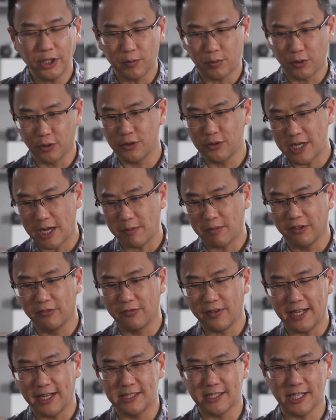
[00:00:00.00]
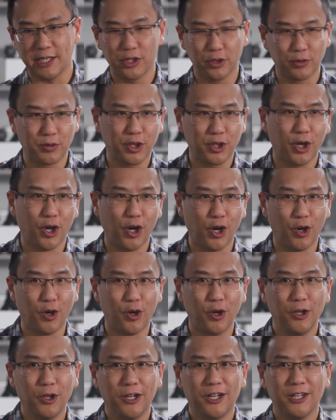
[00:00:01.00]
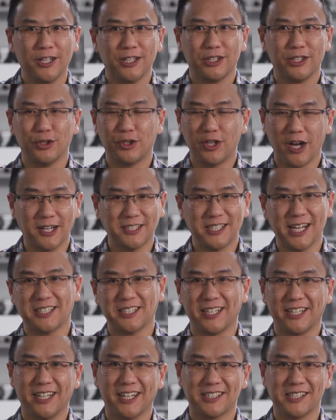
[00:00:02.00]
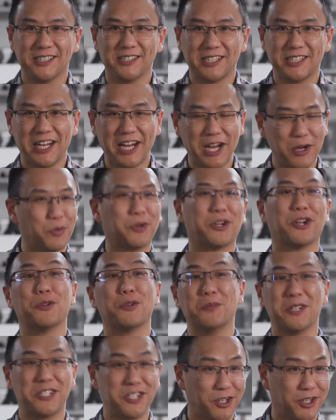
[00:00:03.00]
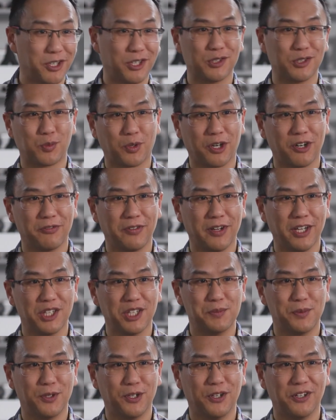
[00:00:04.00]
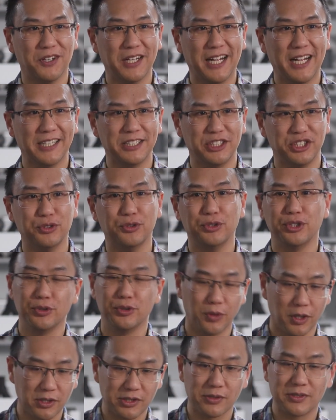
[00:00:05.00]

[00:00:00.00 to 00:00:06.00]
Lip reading: your prototyping phase, I do recall you contacting us and say, hey, what other materials were available? And you also